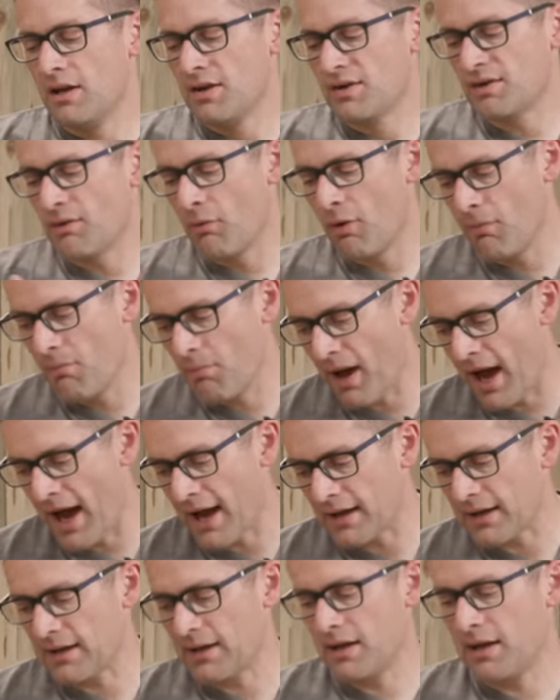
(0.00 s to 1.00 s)
So I went
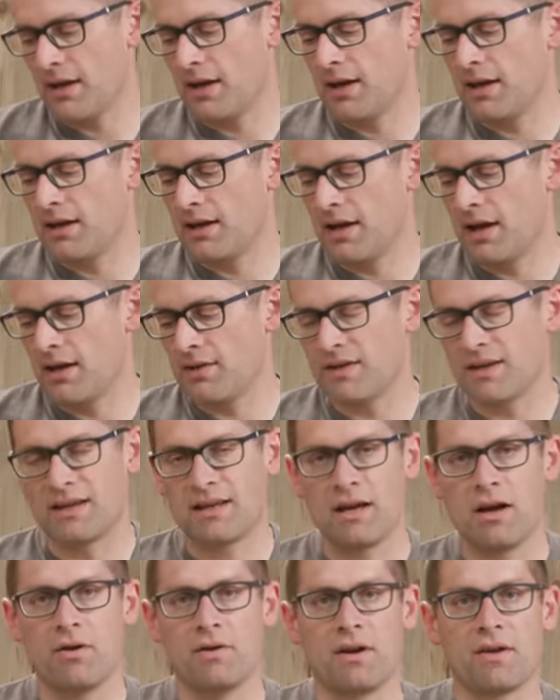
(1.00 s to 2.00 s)
back and I cut the
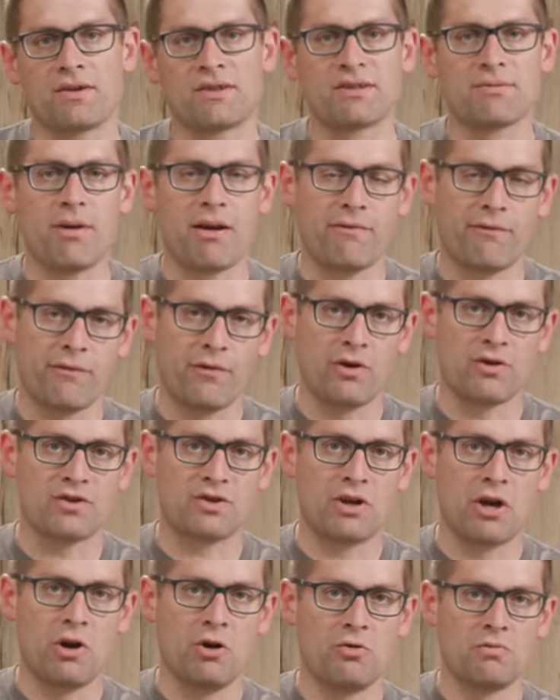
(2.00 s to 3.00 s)
cone. Now this is my
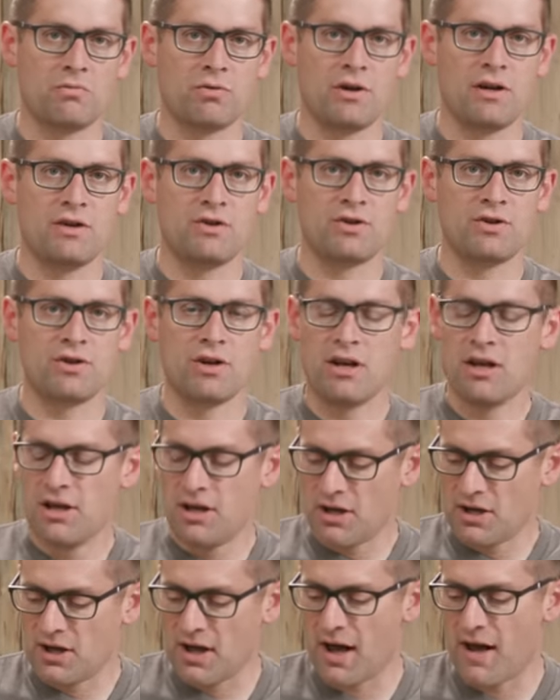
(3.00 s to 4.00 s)
first cone breech
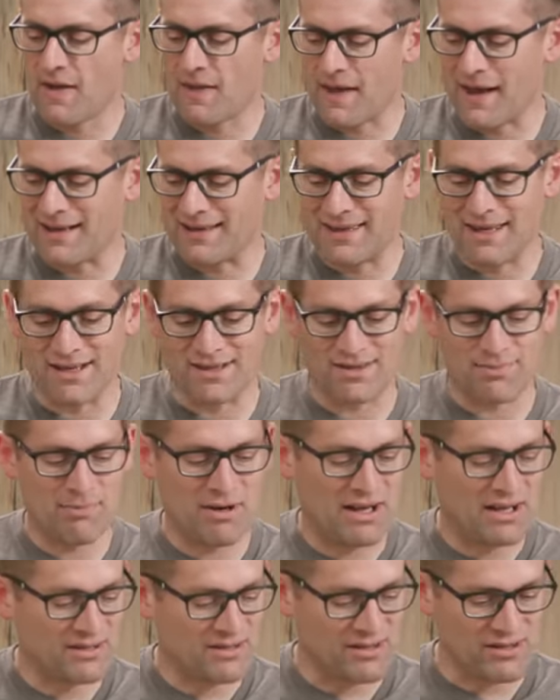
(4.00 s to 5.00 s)
cut like this
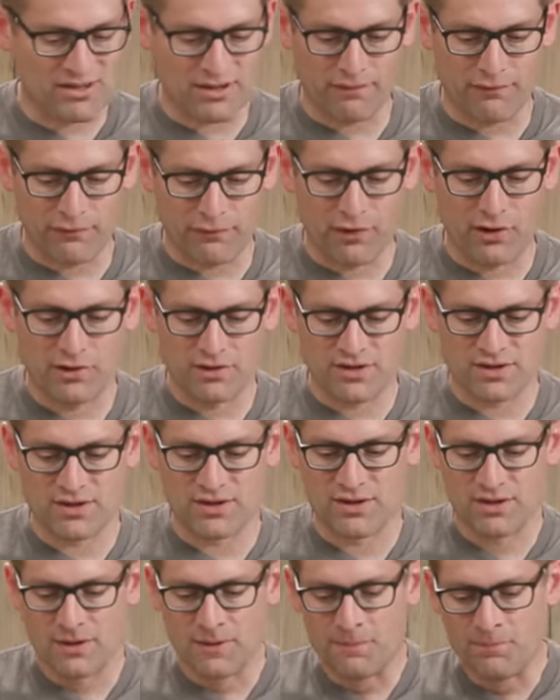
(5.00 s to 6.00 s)
because it's the
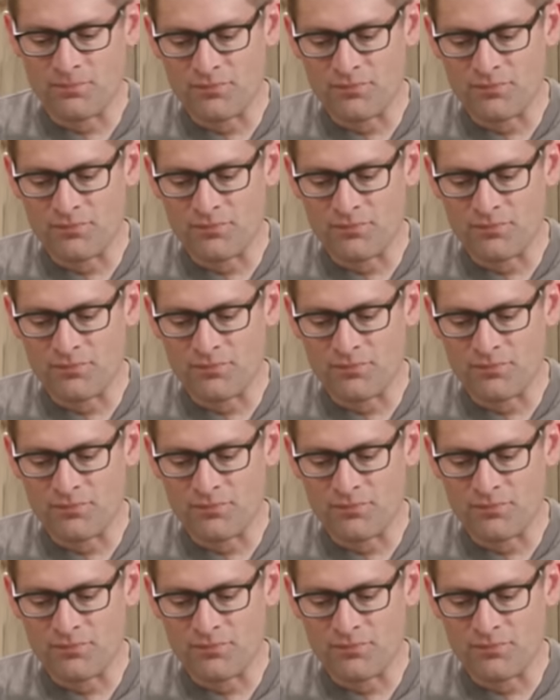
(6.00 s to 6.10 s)
first